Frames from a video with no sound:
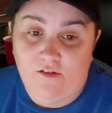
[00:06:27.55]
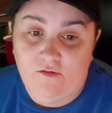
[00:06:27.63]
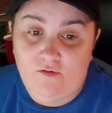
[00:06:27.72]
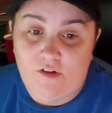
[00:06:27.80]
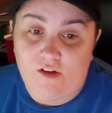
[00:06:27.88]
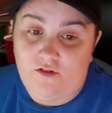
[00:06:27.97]

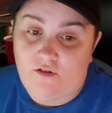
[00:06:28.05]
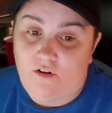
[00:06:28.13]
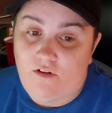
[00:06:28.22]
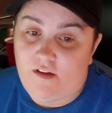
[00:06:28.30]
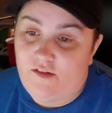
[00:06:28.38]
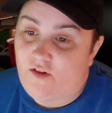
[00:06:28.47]
lose
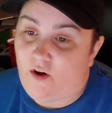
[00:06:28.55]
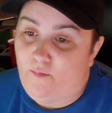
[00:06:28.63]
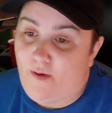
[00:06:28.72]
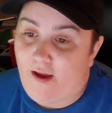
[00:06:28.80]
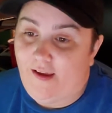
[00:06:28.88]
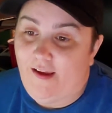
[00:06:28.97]
control, and start
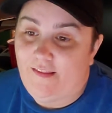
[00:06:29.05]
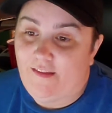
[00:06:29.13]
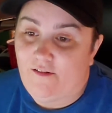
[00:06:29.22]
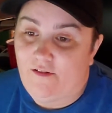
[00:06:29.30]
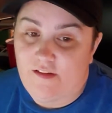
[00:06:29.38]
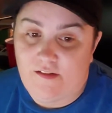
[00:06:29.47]
pecking
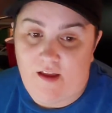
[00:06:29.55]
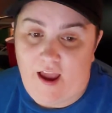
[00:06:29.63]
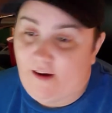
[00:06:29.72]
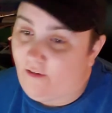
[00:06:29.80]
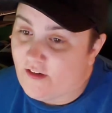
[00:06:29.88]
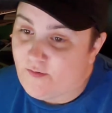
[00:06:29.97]

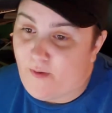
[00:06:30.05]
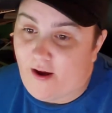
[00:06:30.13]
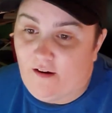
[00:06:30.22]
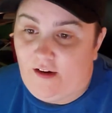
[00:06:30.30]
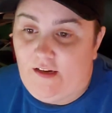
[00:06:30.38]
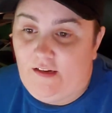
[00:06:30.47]
at Chris
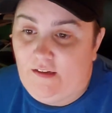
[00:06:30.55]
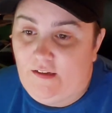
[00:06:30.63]
Berry.